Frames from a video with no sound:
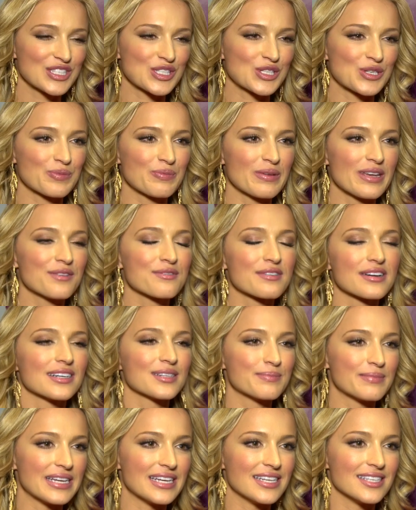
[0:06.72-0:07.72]
To be real
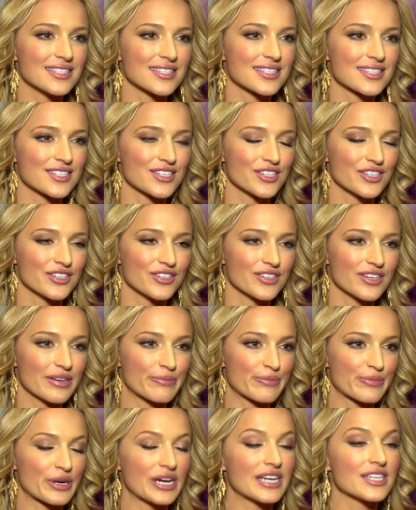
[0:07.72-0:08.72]
means to
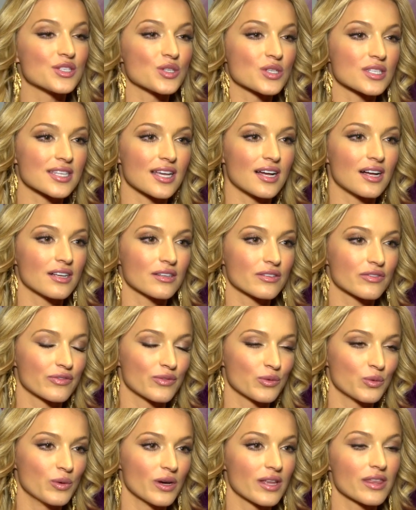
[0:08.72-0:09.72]
embrace
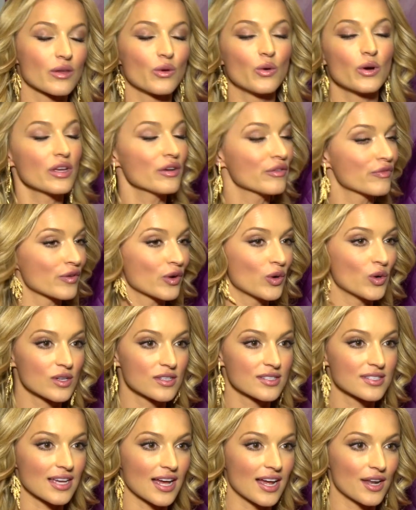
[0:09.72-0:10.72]
yourself with all your
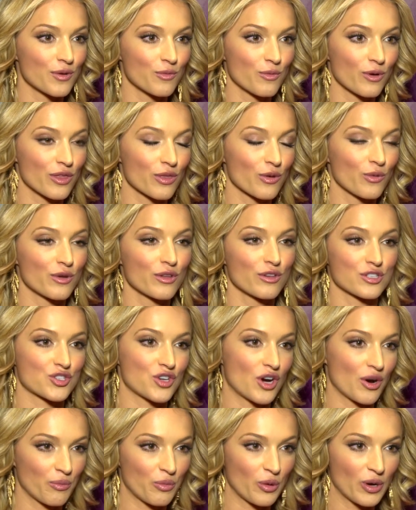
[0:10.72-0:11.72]
flaws and with all your strong